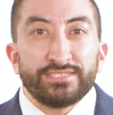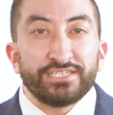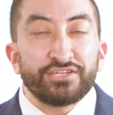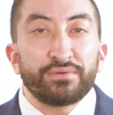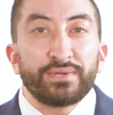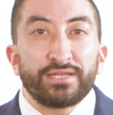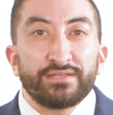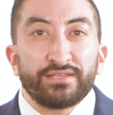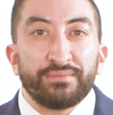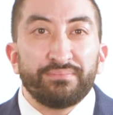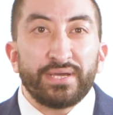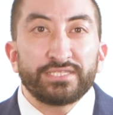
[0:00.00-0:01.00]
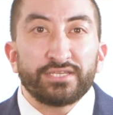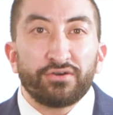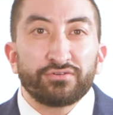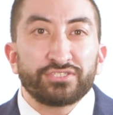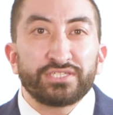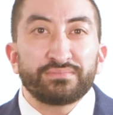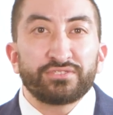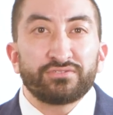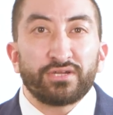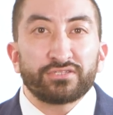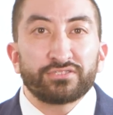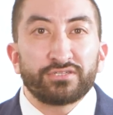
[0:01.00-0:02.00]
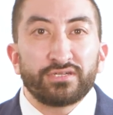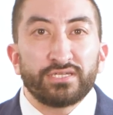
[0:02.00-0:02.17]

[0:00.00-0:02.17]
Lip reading: Determining the best ownership structure